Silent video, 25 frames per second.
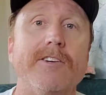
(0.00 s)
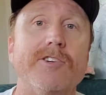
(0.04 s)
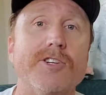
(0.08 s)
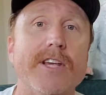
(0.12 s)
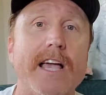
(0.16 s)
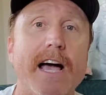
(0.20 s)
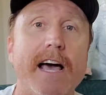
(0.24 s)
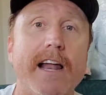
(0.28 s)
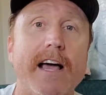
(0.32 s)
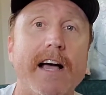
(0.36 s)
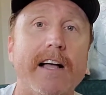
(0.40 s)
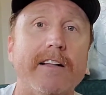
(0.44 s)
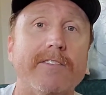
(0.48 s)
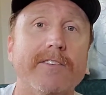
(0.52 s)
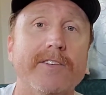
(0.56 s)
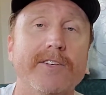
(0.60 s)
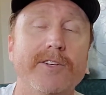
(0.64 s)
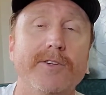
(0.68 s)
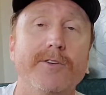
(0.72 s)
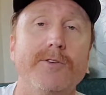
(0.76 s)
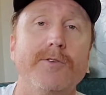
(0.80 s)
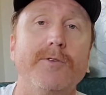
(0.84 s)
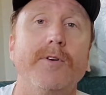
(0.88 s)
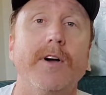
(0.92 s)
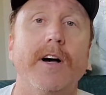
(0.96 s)
shout out
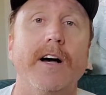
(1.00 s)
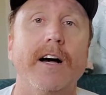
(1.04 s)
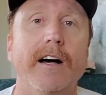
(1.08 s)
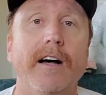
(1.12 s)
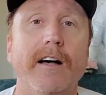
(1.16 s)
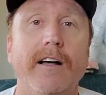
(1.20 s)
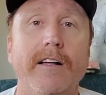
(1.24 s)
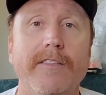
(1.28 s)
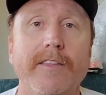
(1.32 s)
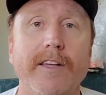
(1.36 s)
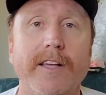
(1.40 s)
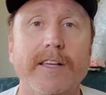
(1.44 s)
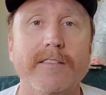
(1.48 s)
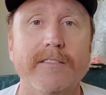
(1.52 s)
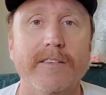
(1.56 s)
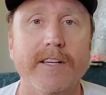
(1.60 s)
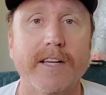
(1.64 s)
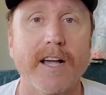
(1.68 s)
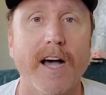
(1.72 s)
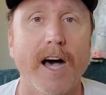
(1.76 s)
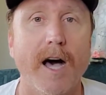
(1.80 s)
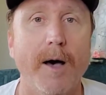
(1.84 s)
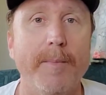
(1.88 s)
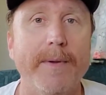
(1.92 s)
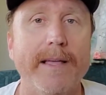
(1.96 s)
to the
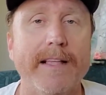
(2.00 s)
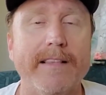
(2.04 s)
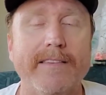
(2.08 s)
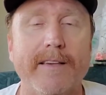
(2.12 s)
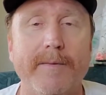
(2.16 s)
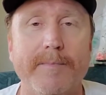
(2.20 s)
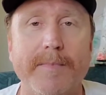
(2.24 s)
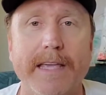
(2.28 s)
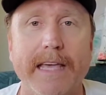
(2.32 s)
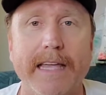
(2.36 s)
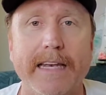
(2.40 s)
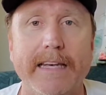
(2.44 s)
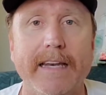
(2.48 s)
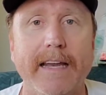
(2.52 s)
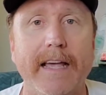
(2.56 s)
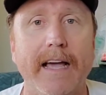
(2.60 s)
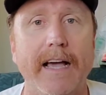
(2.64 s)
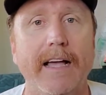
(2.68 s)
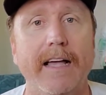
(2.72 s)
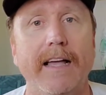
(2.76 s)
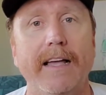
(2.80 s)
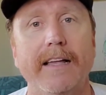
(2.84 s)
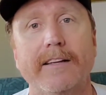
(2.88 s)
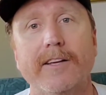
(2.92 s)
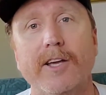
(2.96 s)
comments I'm getting.
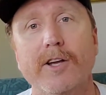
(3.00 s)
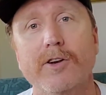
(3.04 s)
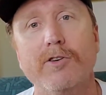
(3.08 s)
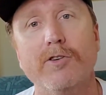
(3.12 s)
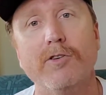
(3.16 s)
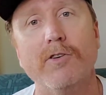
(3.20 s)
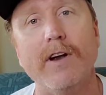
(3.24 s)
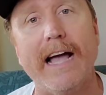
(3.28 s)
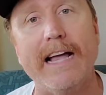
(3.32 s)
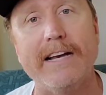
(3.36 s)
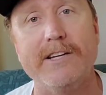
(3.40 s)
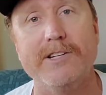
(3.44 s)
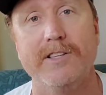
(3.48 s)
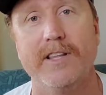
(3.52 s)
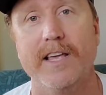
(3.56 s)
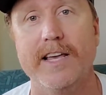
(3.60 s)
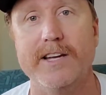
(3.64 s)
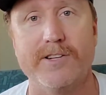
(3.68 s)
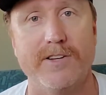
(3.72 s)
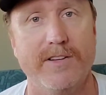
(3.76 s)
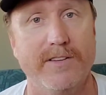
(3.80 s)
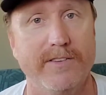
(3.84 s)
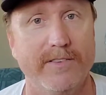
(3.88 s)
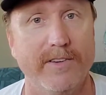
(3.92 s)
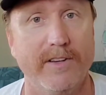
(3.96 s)

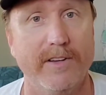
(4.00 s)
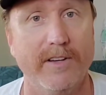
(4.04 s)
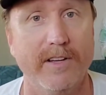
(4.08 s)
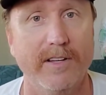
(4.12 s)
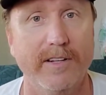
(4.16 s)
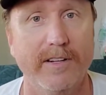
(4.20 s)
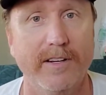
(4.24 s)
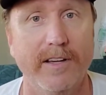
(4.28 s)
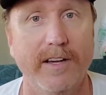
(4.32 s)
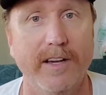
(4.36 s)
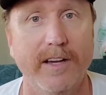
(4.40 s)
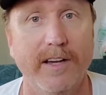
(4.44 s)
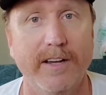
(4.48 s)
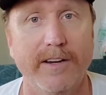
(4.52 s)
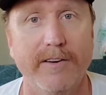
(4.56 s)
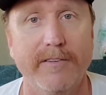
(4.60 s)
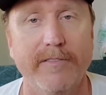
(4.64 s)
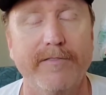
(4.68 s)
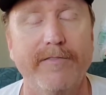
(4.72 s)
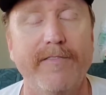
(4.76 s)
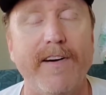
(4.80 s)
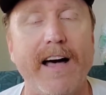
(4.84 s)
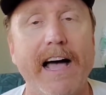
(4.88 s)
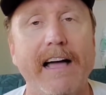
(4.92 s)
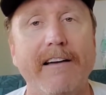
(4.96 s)
Congratulations on your
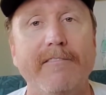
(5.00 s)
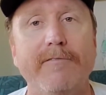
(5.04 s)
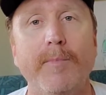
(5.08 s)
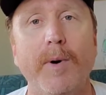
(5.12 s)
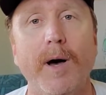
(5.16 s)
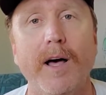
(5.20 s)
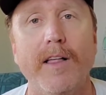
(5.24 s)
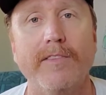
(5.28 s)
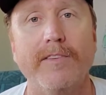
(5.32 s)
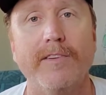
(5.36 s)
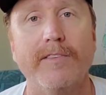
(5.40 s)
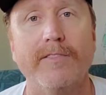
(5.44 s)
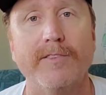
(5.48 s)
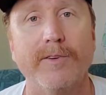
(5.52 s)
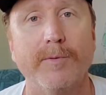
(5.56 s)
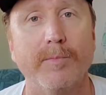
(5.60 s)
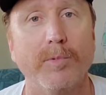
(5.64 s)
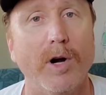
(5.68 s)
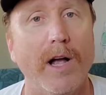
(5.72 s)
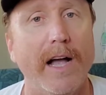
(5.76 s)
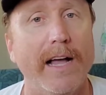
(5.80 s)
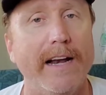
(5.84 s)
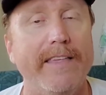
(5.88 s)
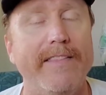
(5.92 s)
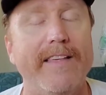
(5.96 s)
5 months of
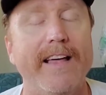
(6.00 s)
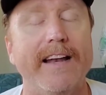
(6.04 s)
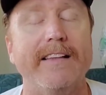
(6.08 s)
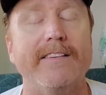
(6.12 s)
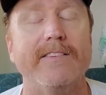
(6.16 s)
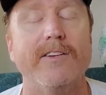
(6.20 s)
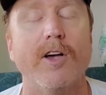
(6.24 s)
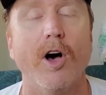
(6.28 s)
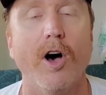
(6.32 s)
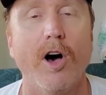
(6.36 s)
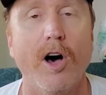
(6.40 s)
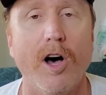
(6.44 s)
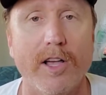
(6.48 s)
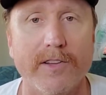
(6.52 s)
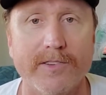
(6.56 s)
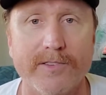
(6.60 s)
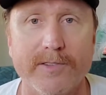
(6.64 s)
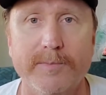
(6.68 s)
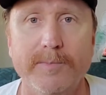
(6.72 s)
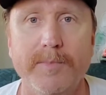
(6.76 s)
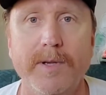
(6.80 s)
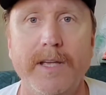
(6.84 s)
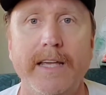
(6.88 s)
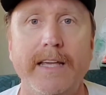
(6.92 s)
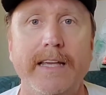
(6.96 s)
sobriety. That is
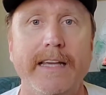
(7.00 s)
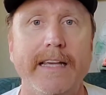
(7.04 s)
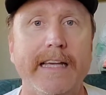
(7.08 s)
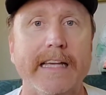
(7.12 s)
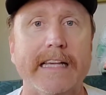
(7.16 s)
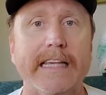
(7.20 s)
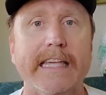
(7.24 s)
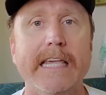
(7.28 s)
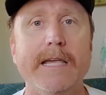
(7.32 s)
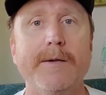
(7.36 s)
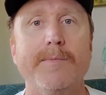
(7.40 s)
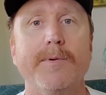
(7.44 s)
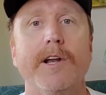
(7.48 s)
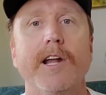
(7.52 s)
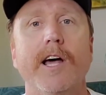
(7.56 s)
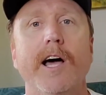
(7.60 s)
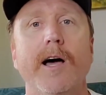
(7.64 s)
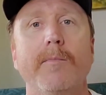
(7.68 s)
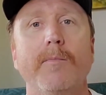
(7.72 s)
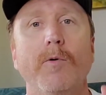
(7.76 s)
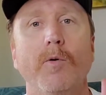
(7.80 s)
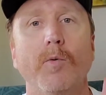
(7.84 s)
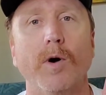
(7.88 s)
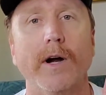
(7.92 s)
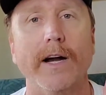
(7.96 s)
awesome. Keep it
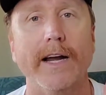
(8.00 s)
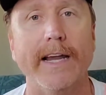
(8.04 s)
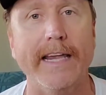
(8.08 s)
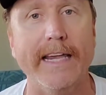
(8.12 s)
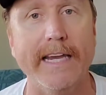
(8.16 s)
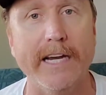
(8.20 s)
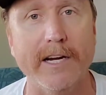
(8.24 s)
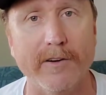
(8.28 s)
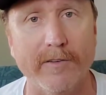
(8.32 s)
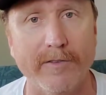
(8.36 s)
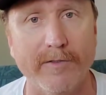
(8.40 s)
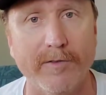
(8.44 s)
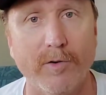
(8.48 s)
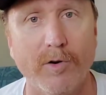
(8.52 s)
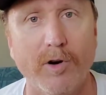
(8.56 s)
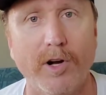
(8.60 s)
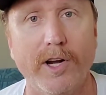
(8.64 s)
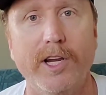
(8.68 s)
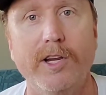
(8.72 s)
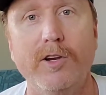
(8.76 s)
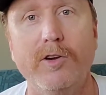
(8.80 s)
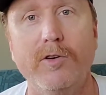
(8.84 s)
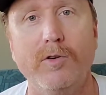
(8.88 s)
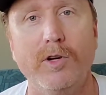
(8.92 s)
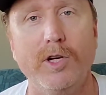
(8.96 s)
up. We're here for
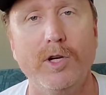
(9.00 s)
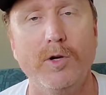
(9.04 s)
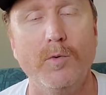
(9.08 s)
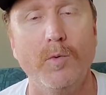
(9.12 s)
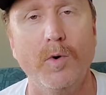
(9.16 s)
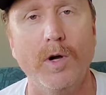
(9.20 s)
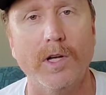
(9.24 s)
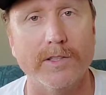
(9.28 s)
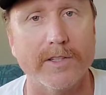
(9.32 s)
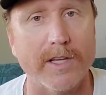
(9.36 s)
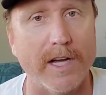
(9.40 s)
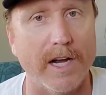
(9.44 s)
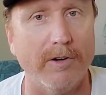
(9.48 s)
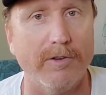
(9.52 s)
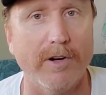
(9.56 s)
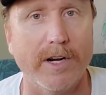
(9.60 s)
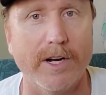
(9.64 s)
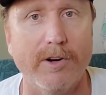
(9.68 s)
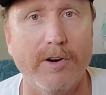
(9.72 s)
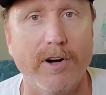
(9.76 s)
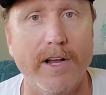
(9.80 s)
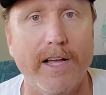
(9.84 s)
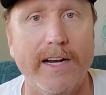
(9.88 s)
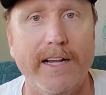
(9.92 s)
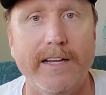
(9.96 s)
you. You will not
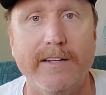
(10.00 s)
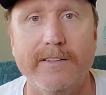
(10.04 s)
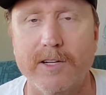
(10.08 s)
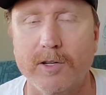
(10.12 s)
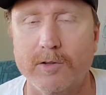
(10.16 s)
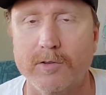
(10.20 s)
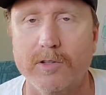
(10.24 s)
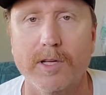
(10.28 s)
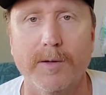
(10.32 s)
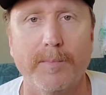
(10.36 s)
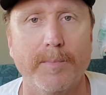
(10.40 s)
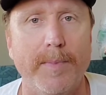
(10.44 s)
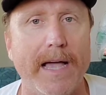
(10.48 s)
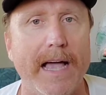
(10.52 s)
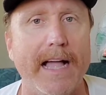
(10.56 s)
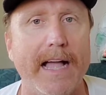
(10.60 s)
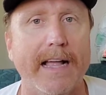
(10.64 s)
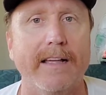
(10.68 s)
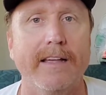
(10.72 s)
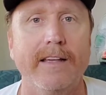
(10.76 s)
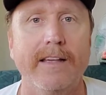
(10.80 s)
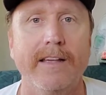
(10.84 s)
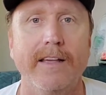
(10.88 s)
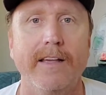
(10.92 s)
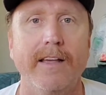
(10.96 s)
regret it. Don't look
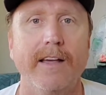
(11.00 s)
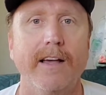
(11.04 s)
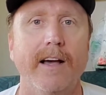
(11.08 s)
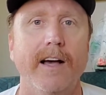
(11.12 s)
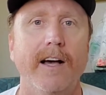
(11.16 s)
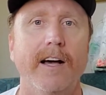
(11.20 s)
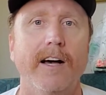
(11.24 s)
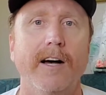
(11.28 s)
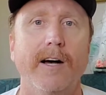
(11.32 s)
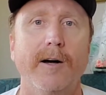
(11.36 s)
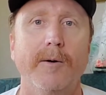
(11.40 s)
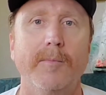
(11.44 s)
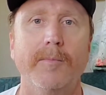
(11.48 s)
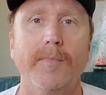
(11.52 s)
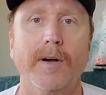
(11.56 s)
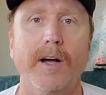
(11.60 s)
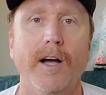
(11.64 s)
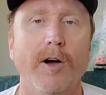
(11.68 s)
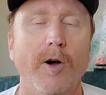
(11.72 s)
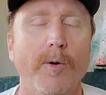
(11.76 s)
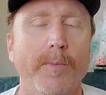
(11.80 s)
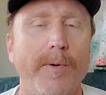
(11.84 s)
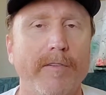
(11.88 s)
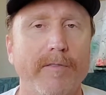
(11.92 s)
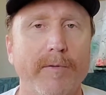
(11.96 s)
back. I
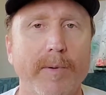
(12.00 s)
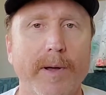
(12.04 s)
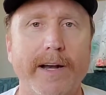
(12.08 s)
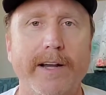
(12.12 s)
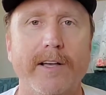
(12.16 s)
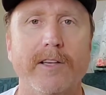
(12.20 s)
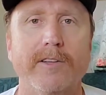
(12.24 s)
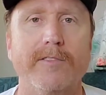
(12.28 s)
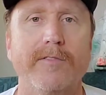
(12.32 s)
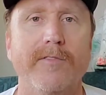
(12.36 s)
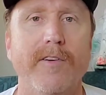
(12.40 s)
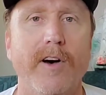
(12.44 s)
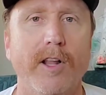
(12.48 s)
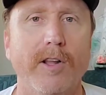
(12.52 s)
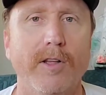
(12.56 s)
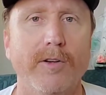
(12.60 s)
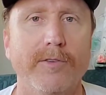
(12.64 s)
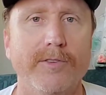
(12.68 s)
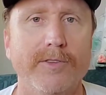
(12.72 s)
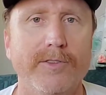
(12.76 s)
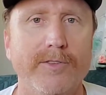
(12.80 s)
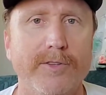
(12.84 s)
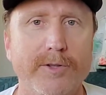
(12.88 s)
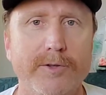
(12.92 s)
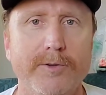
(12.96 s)
hope everybody else
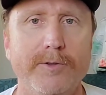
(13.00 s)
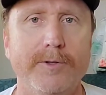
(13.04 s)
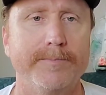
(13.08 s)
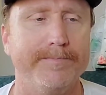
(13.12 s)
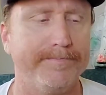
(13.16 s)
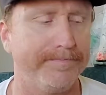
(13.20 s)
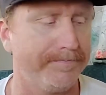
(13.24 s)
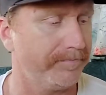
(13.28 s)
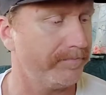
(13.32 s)
follows suit